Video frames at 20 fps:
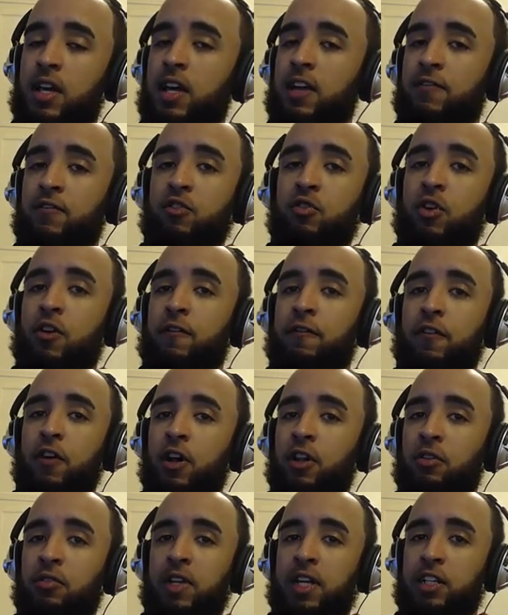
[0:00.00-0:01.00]
if you don't
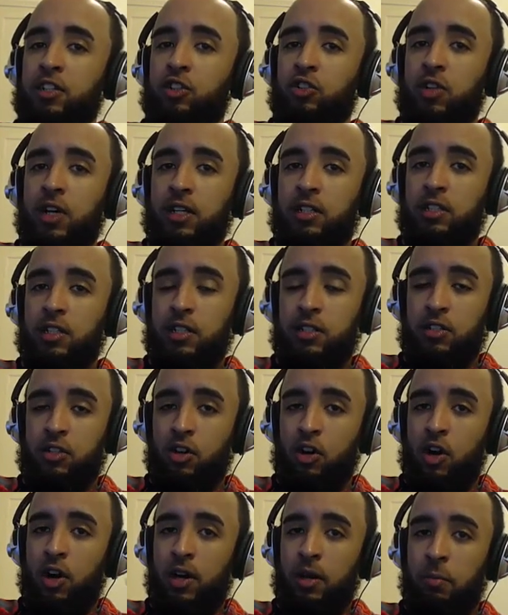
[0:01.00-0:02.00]
follow the instructions,
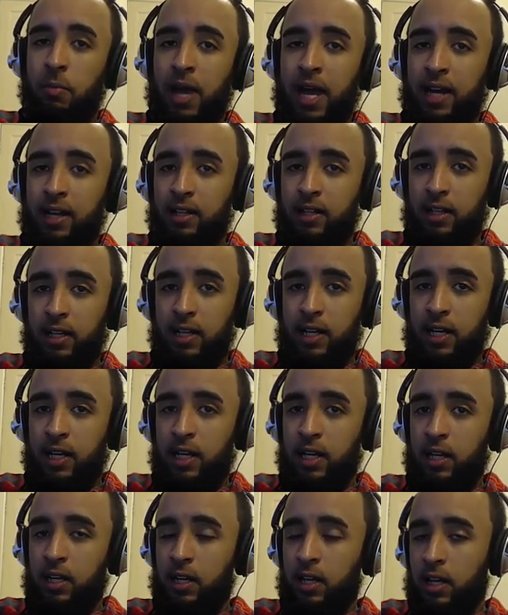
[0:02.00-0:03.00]
they're automatically
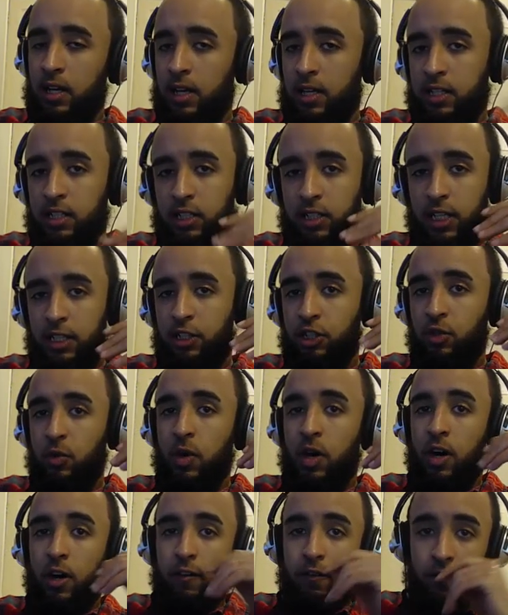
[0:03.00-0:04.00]
gonna shut you
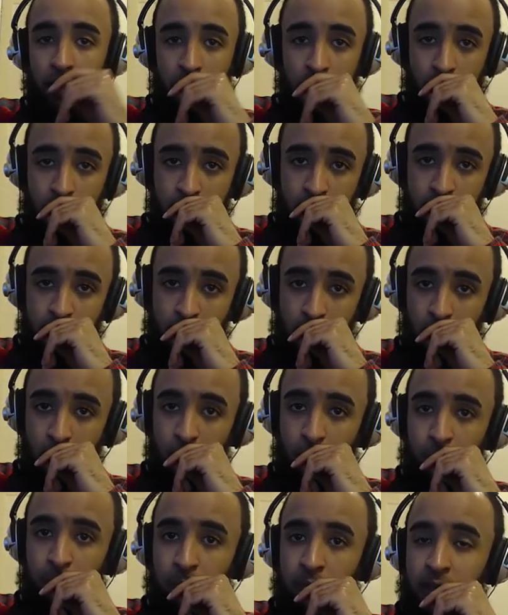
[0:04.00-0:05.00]
off.
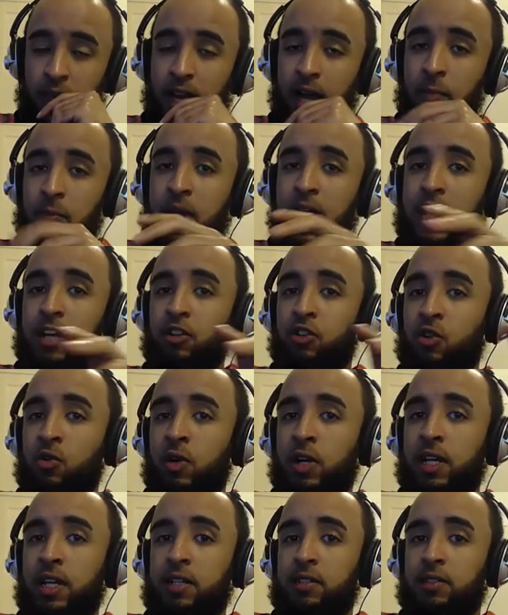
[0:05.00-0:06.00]
So I'm not
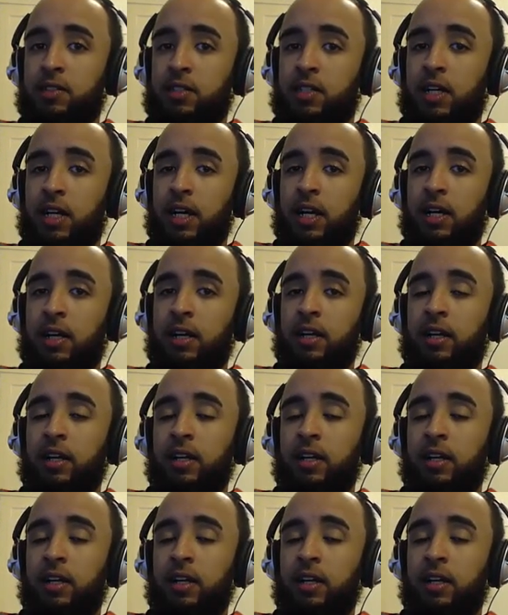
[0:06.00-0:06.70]
doing this to,